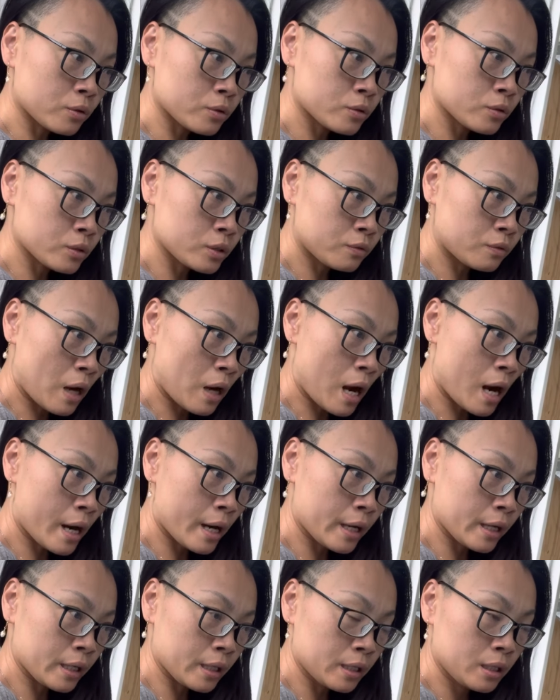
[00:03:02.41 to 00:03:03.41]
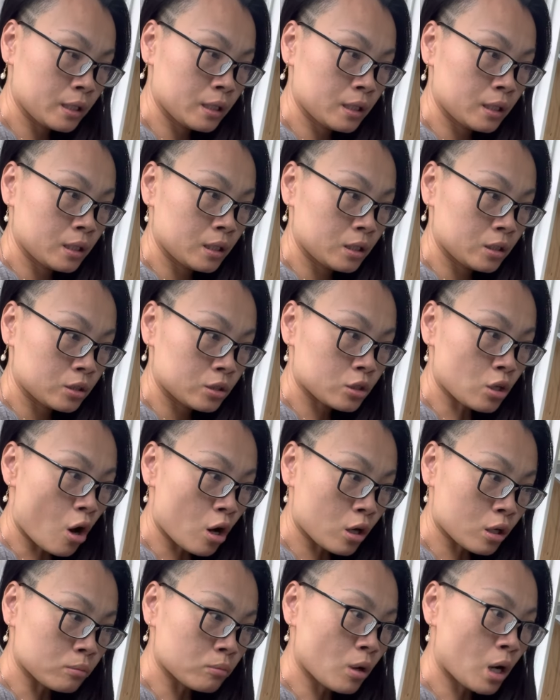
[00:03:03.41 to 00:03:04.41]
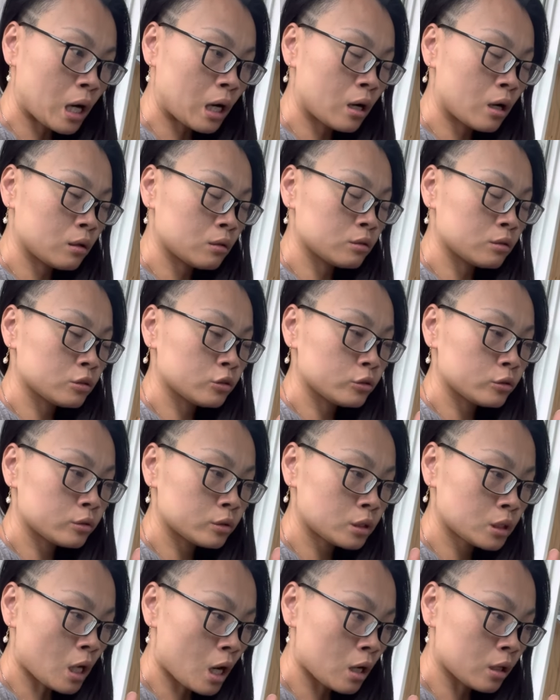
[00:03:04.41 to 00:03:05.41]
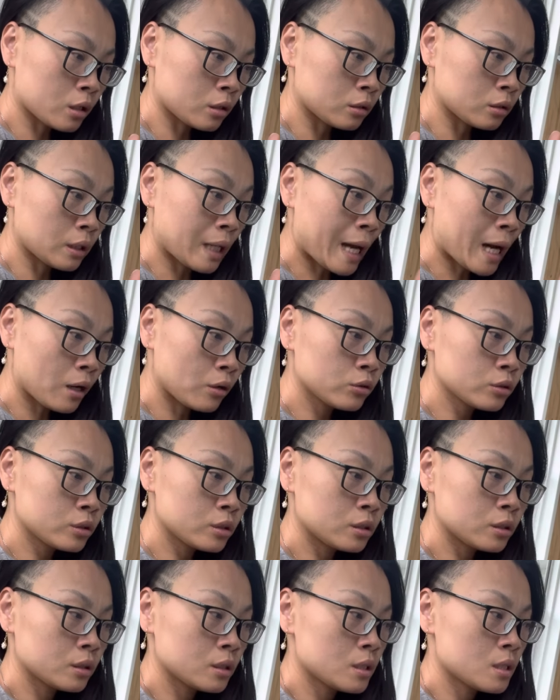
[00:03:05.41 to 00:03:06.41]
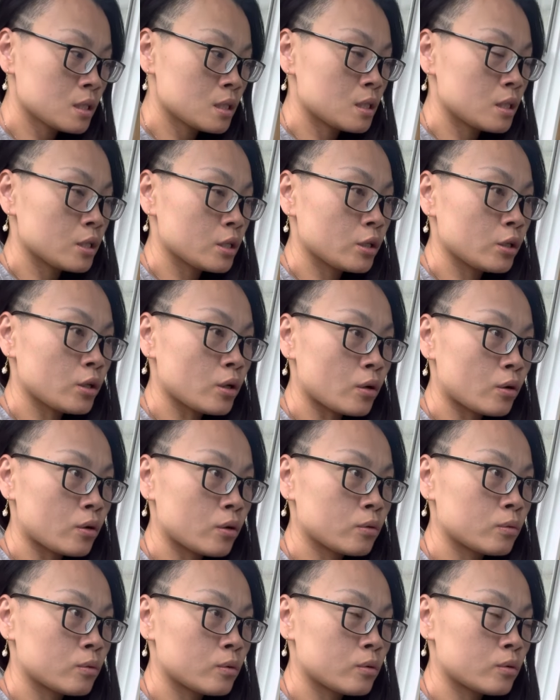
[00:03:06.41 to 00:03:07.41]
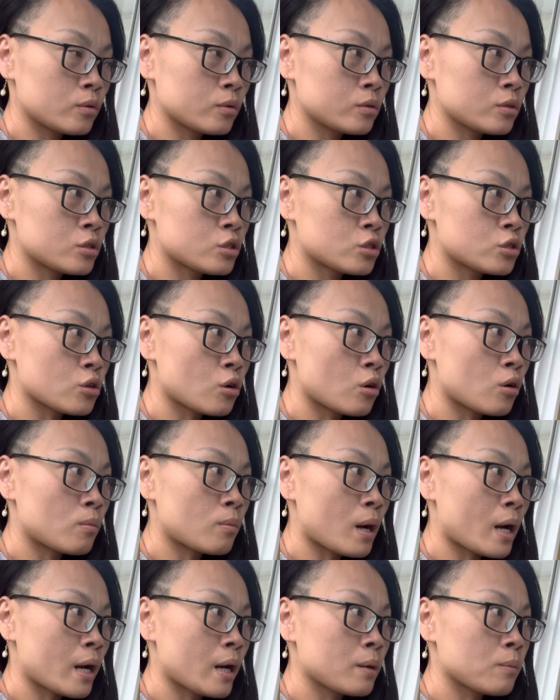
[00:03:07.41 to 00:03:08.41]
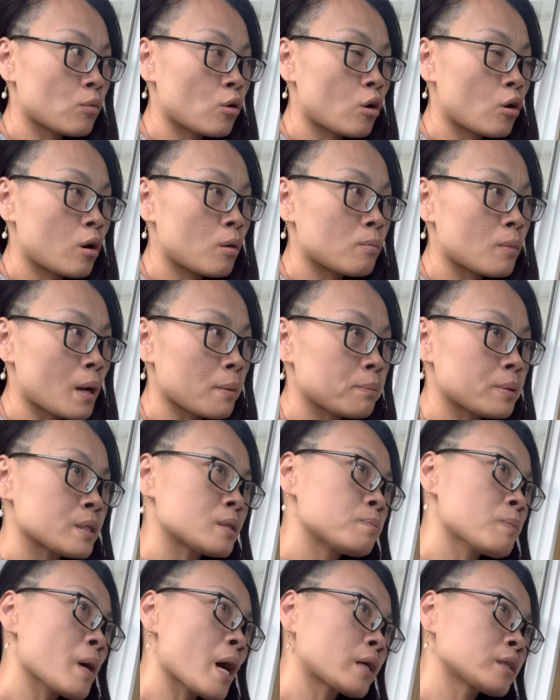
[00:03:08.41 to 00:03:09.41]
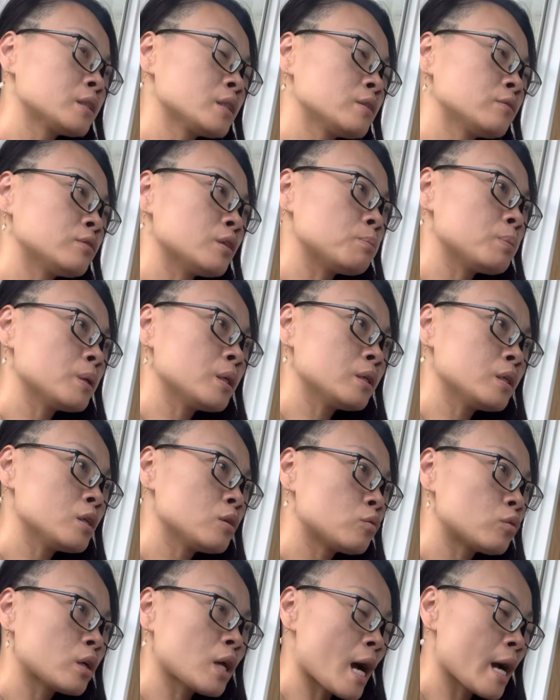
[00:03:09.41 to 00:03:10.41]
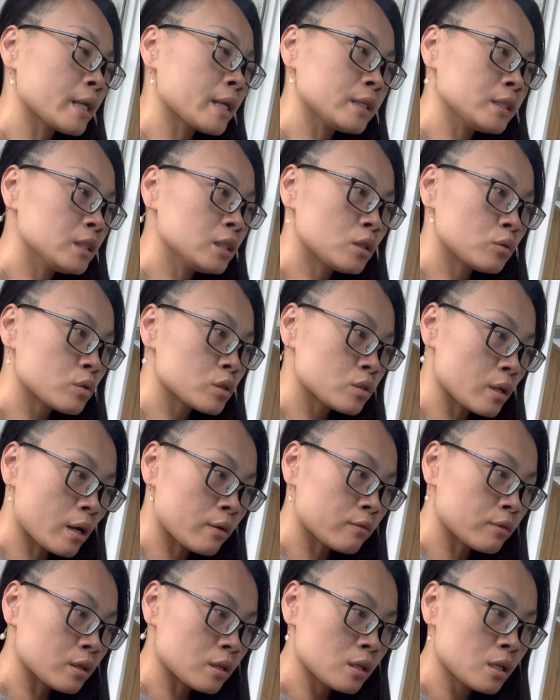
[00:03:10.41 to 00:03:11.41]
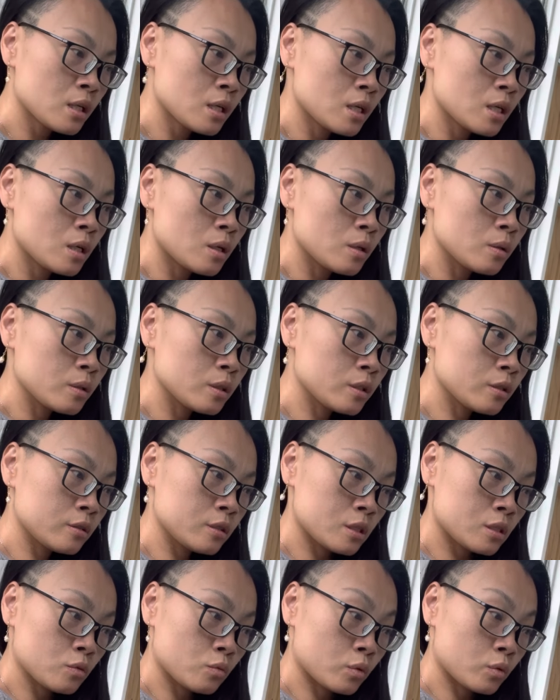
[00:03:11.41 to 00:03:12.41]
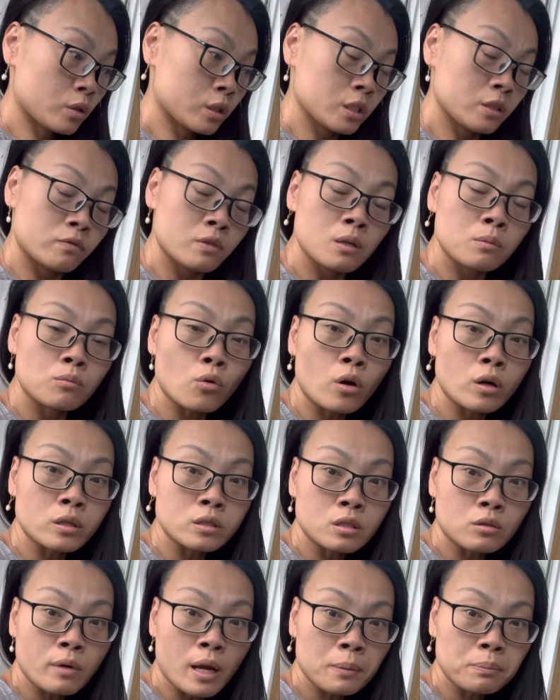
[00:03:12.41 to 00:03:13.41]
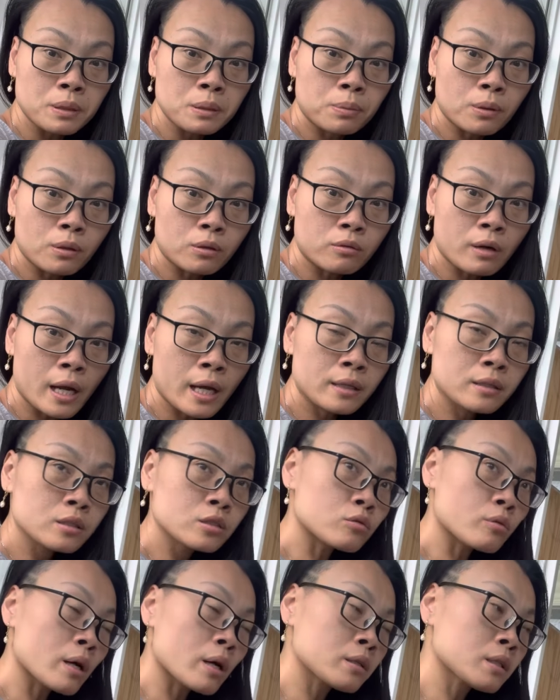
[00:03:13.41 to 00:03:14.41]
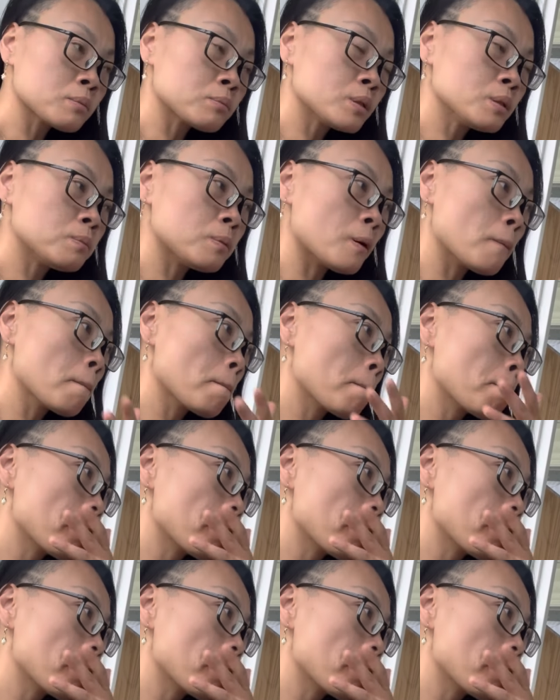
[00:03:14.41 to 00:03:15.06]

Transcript: So if I talk more, talk loud, you know, show my more my perspective, opinion, what idea, whatever, it, it will even more threat people, right? Threatening people.